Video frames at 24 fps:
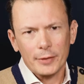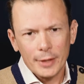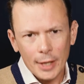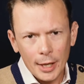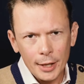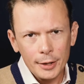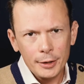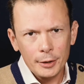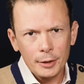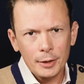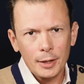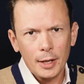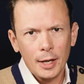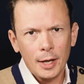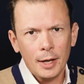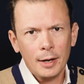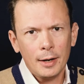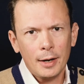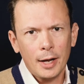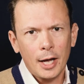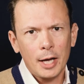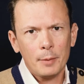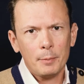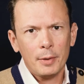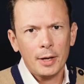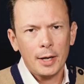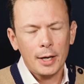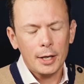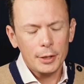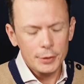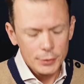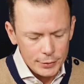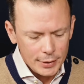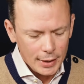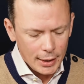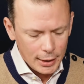Warkander, and I'm here
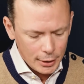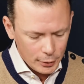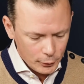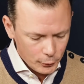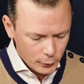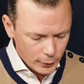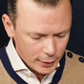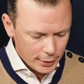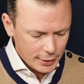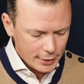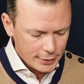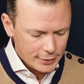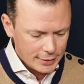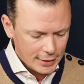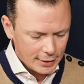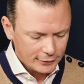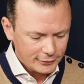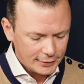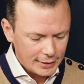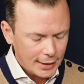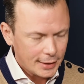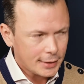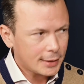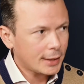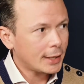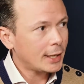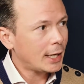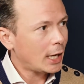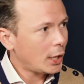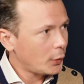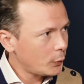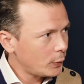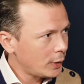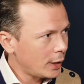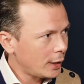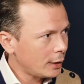today with Salad
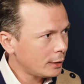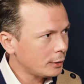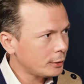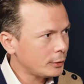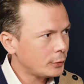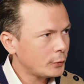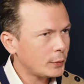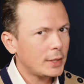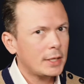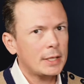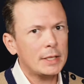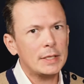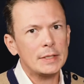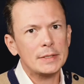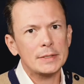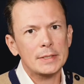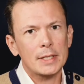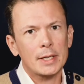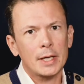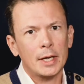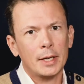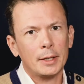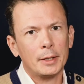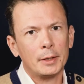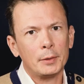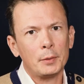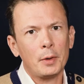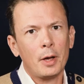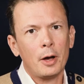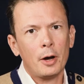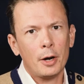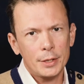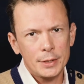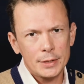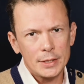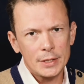Hilowle, who is an
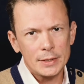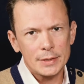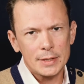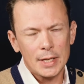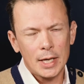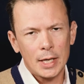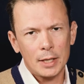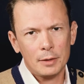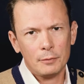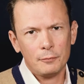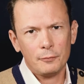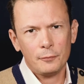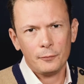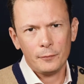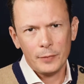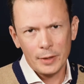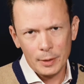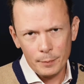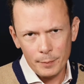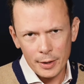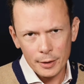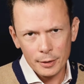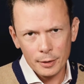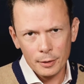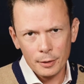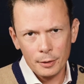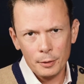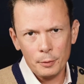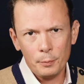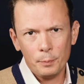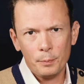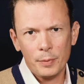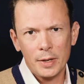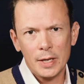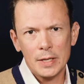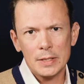artist and filmmaker
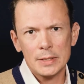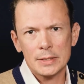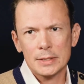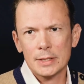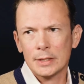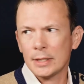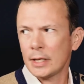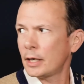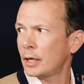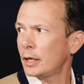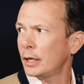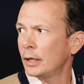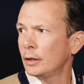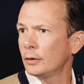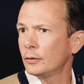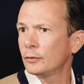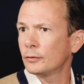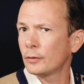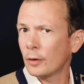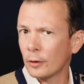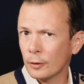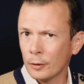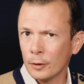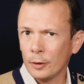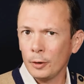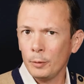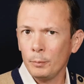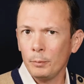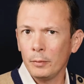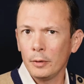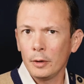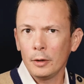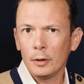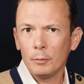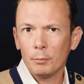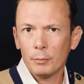based here in Stockholm,
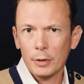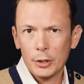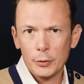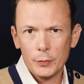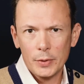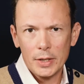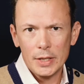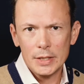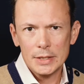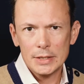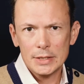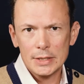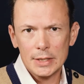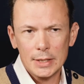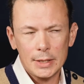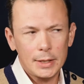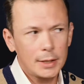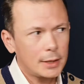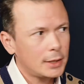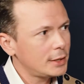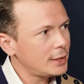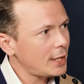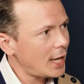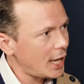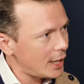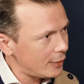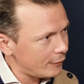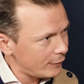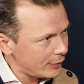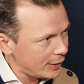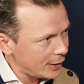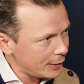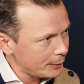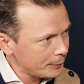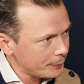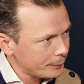but raised in
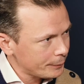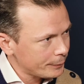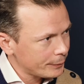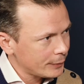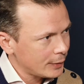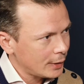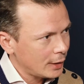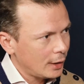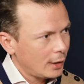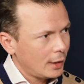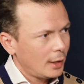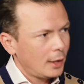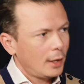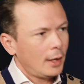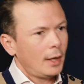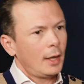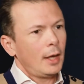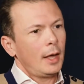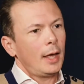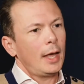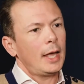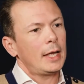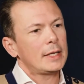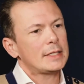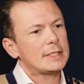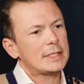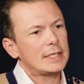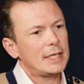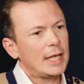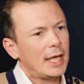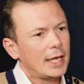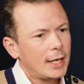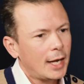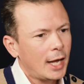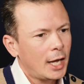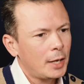Gävle. And
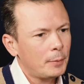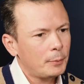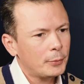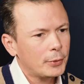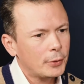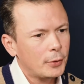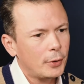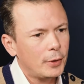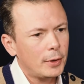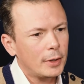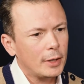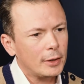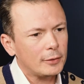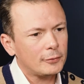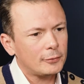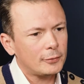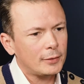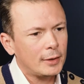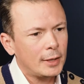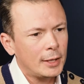Salad, I'm curious,